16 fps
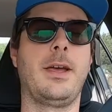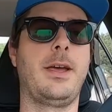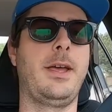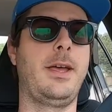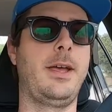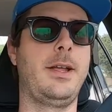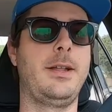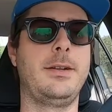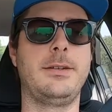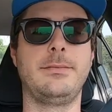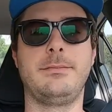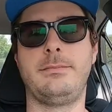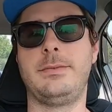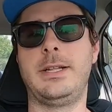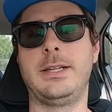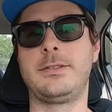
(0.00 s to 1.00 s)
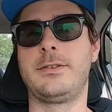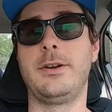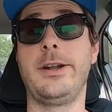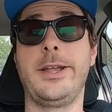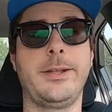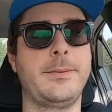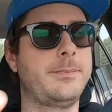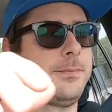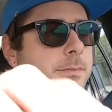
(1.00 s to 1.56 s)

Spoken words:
and that's great.